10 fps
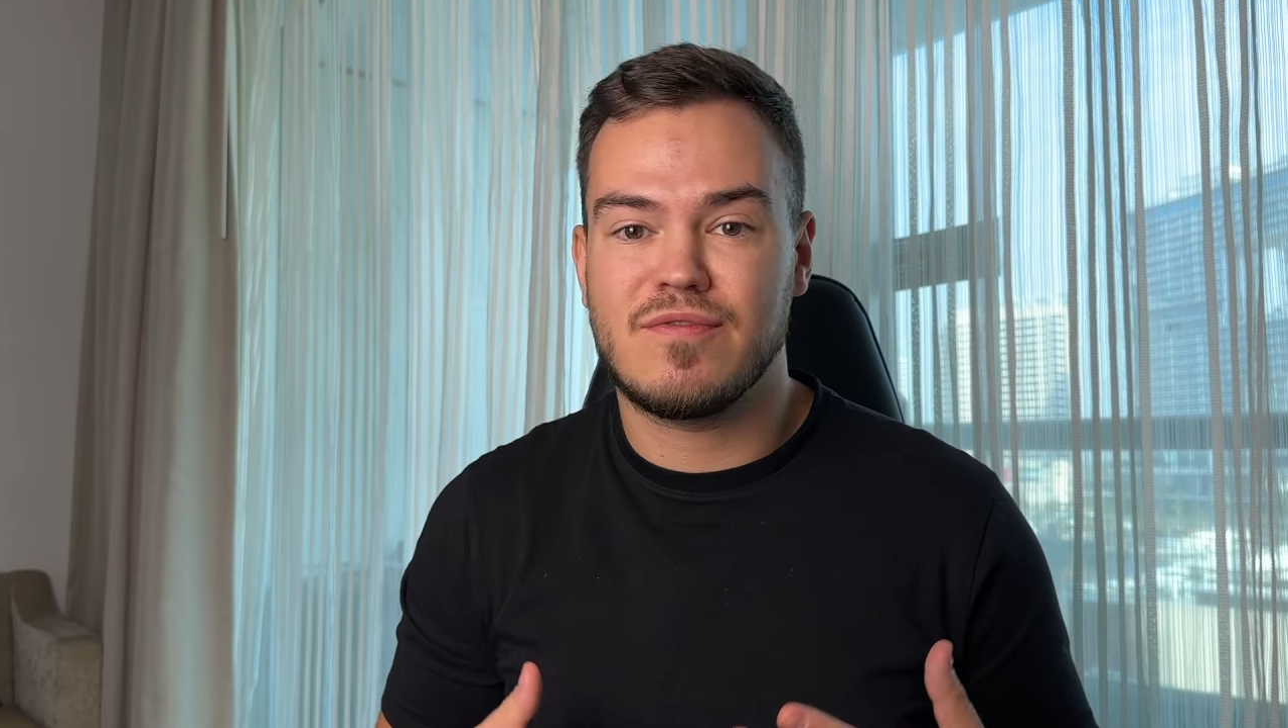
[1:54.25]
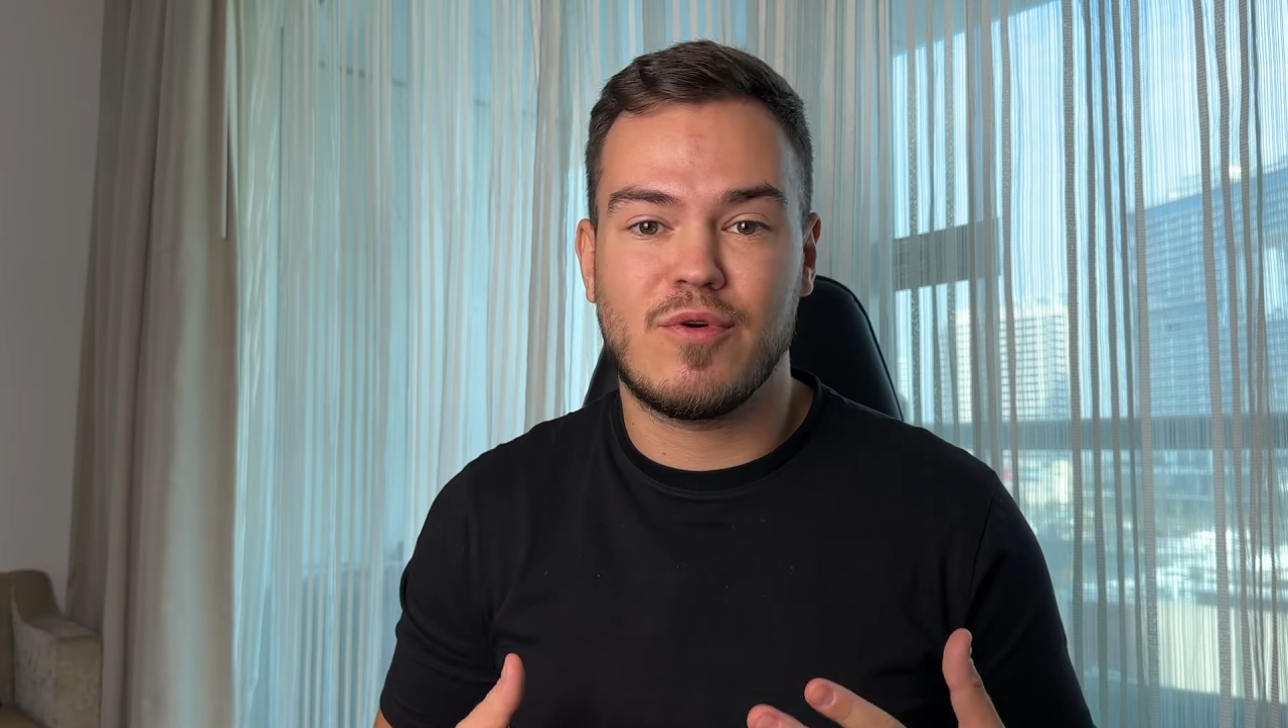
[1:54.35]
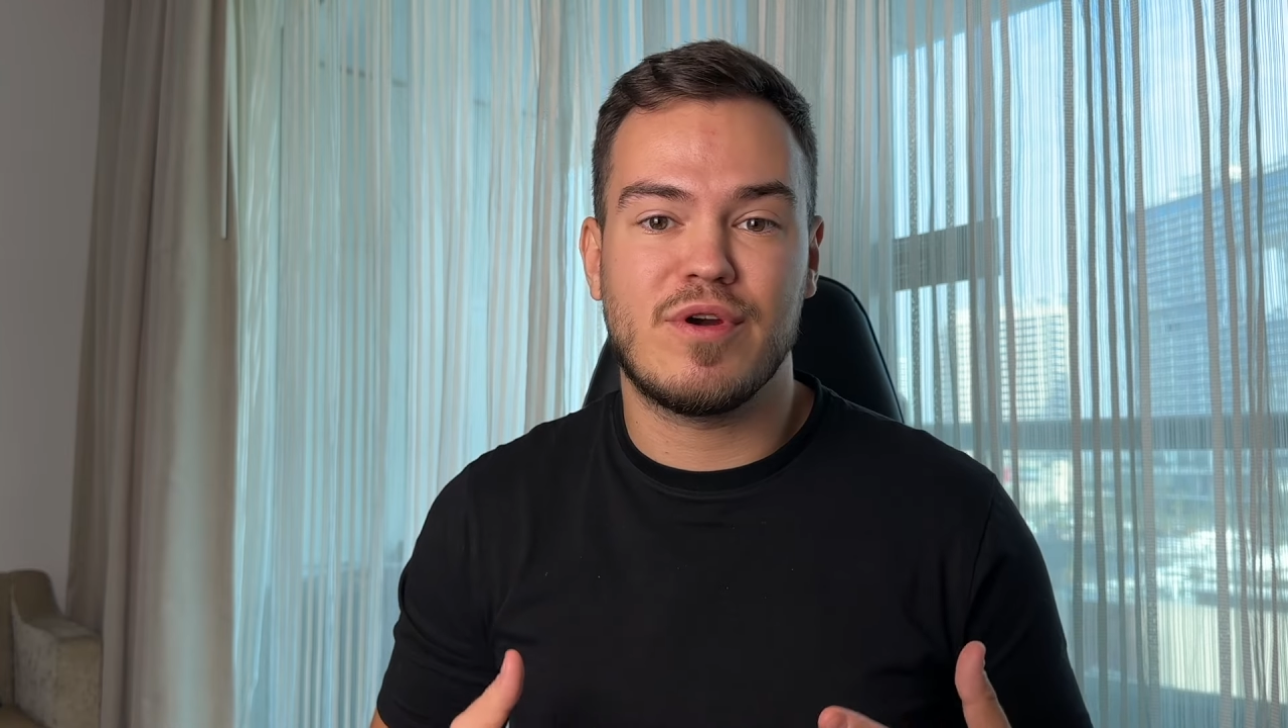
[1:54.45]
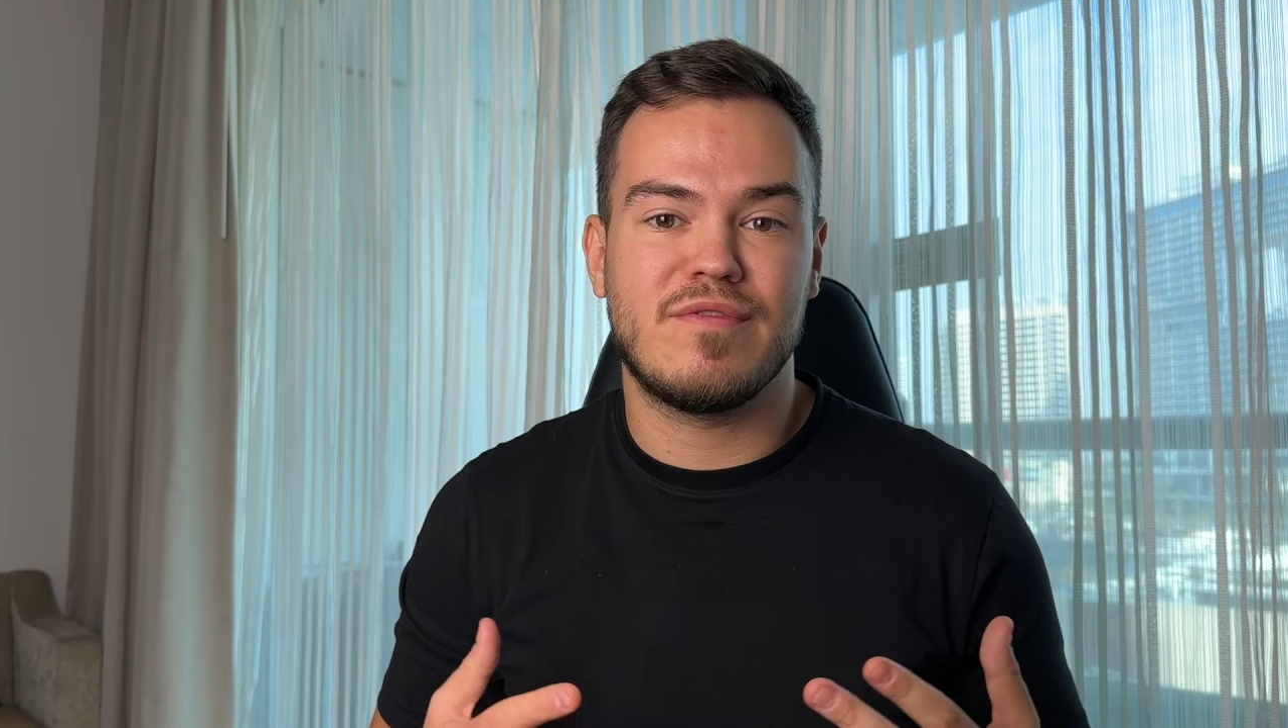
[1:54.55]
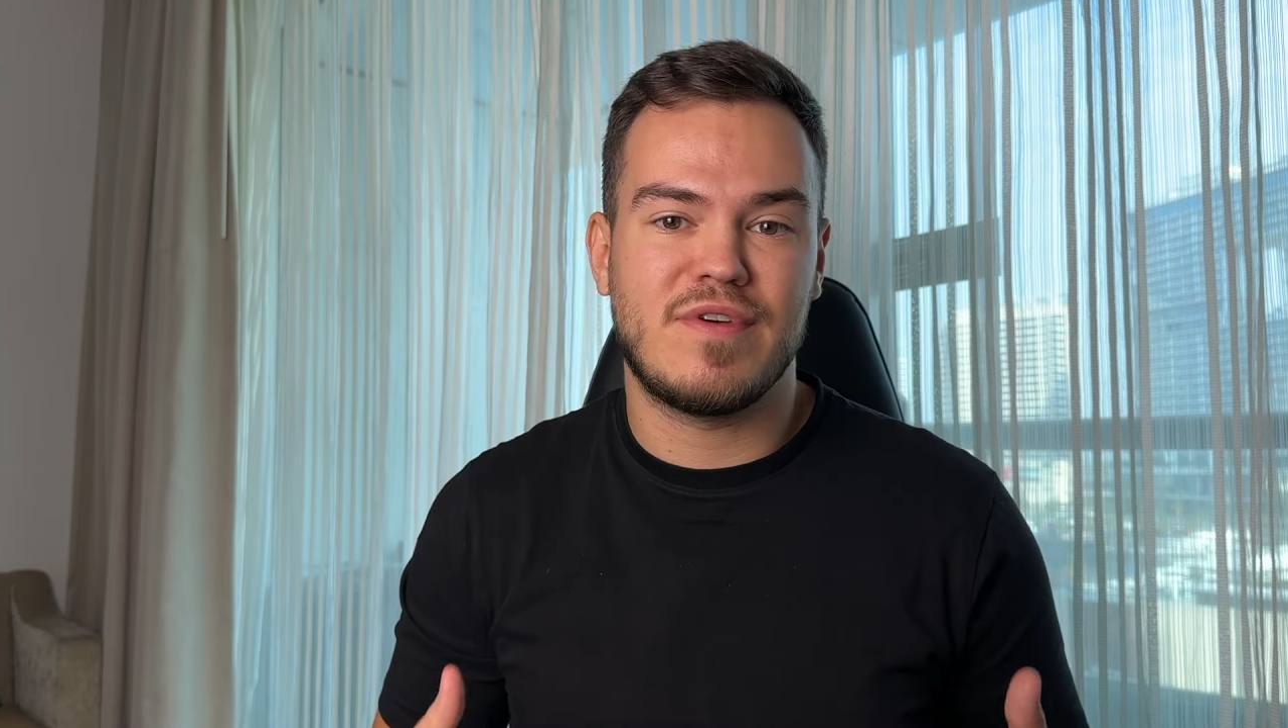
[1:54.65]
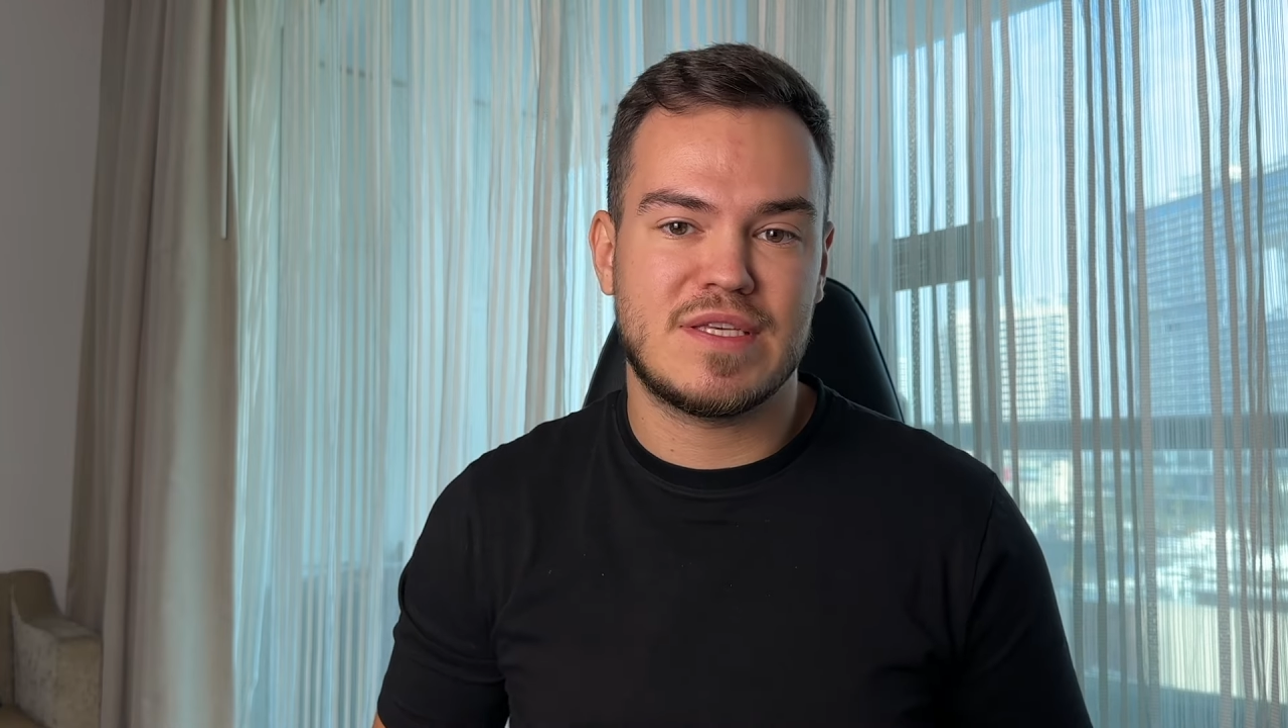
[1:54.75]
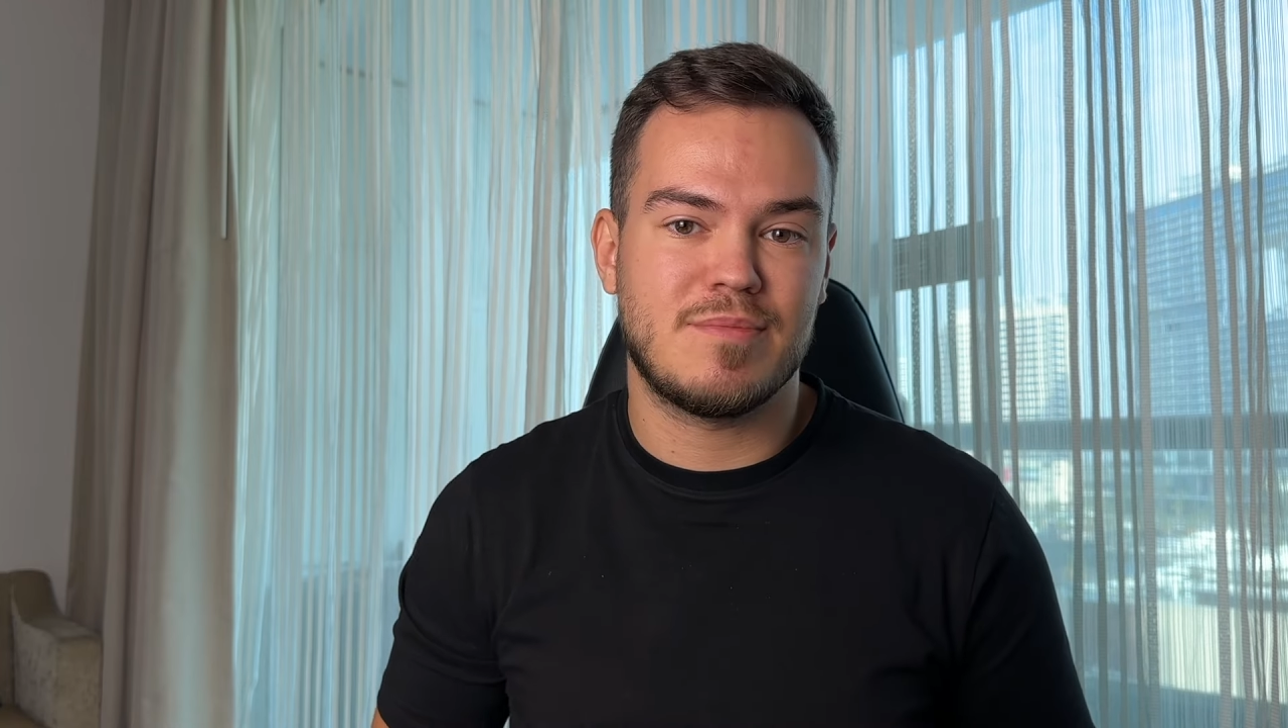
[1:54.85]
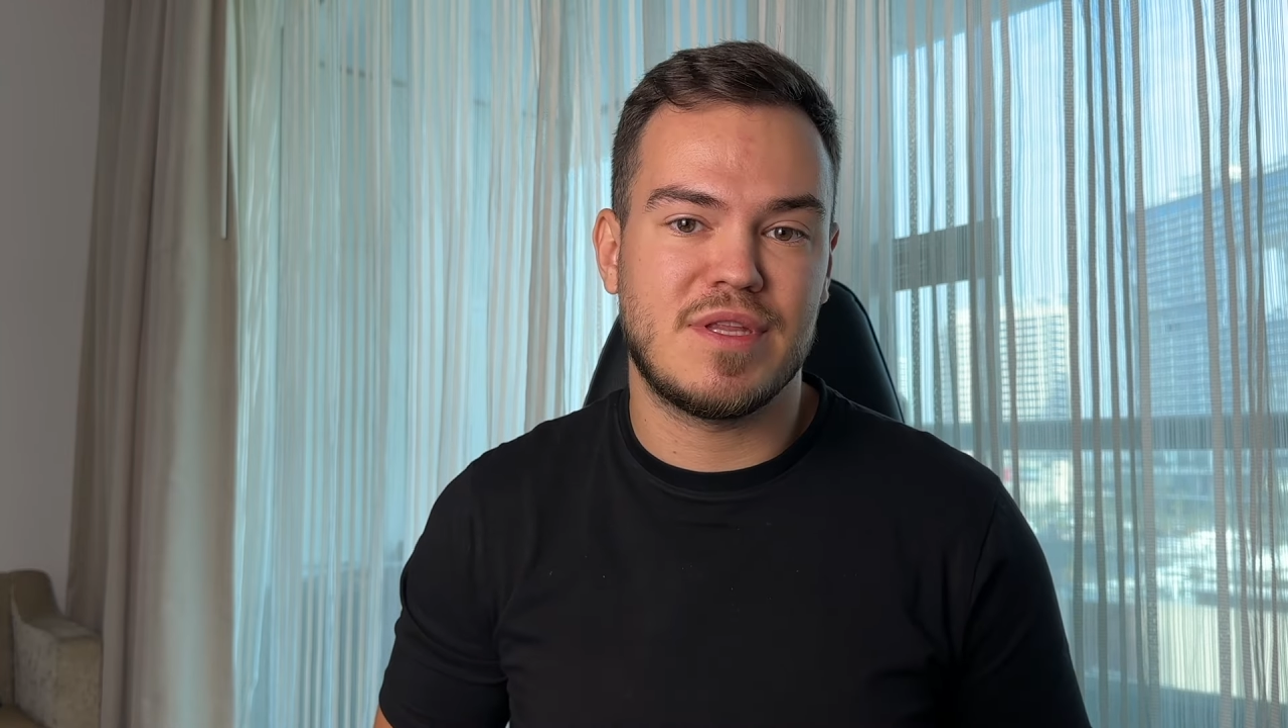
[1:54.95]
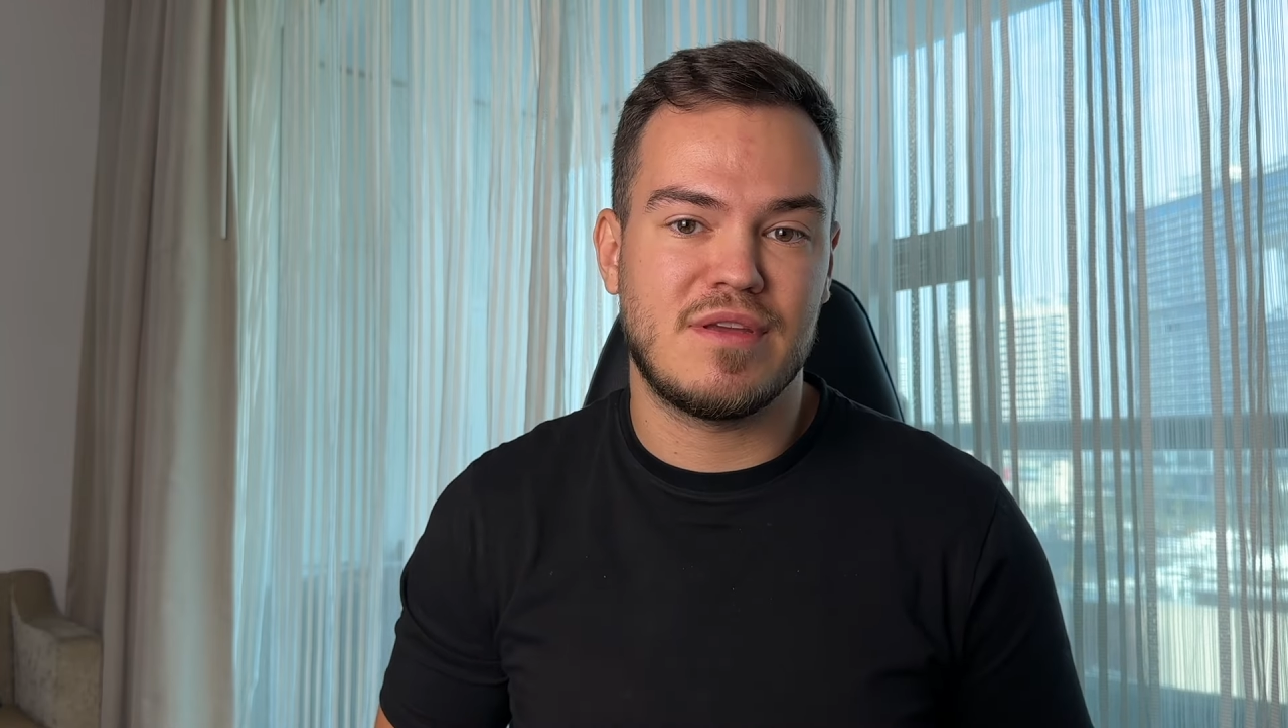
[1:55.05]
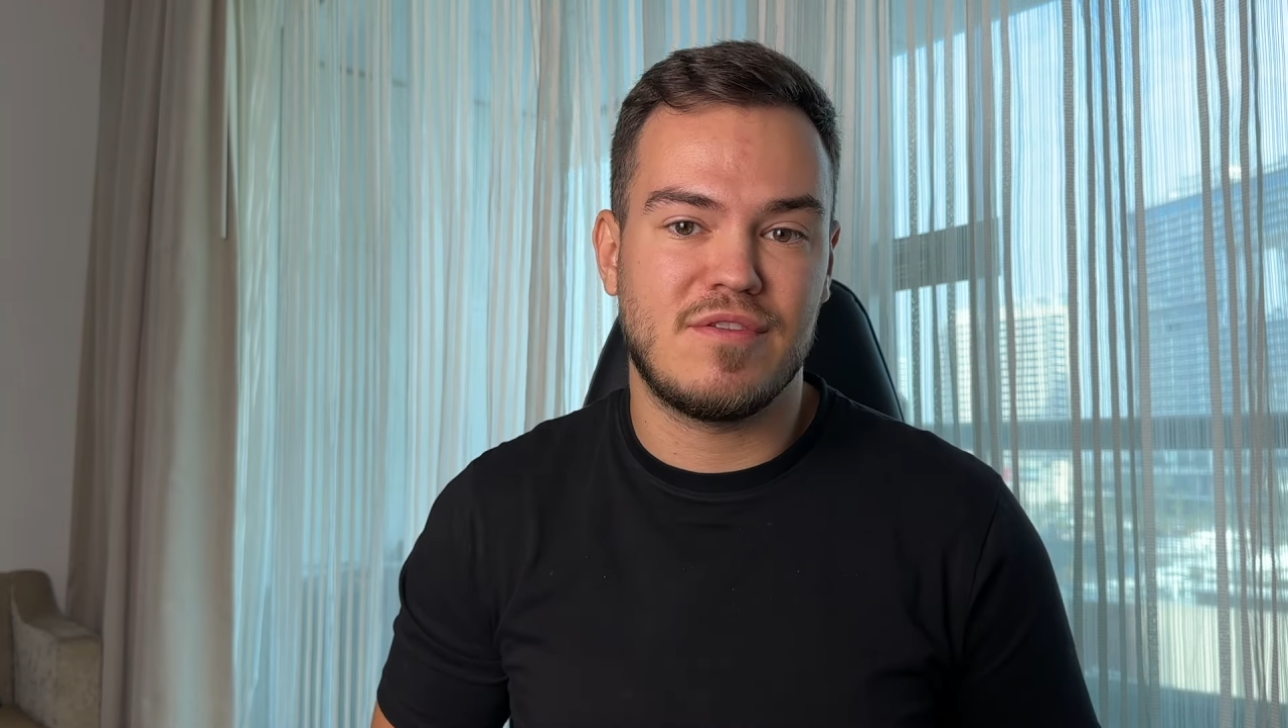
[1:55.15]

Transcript: for investment in